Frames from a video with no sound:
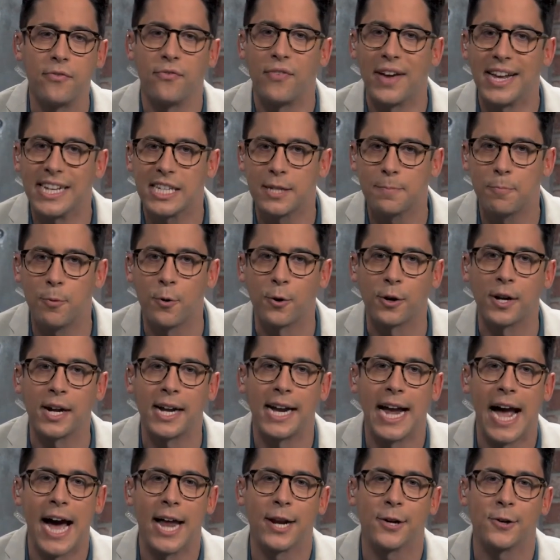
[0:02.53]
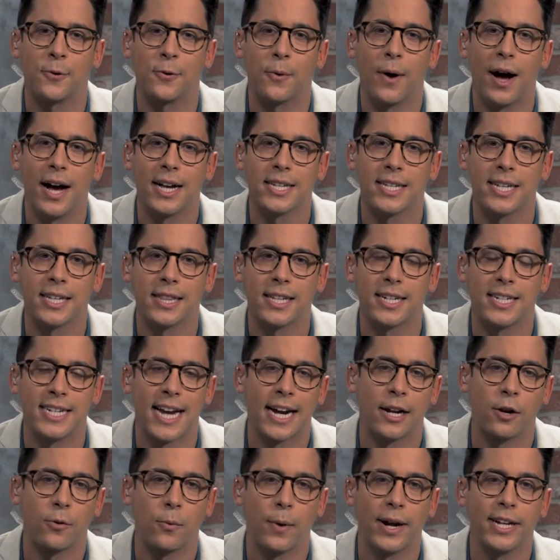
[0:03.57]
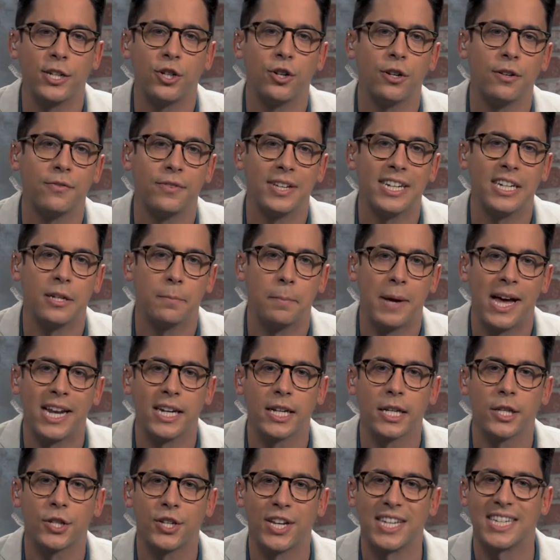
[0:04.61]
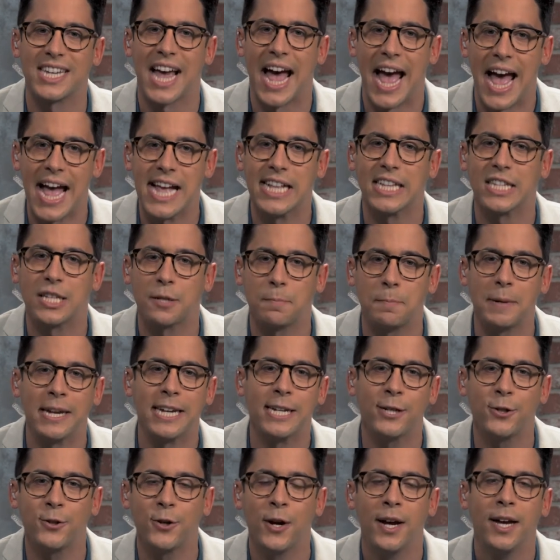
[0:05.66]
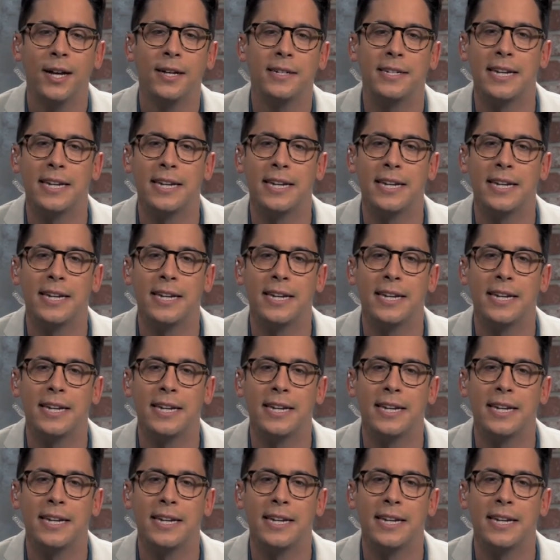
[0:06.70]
Facebook categorizing the Declaration of Independence as hate speech,